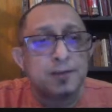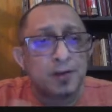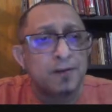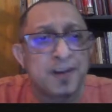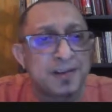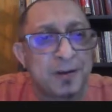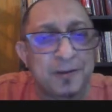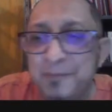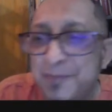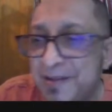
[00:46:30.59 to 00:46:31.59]
Sorry,
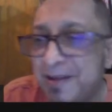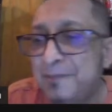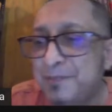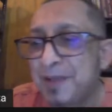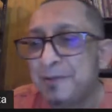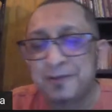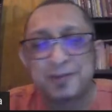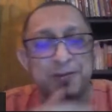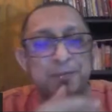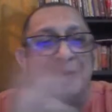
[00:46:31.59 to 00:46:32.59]

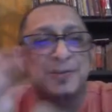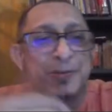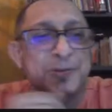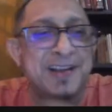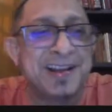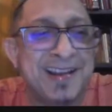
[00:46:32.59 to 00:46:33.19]
over to back to you.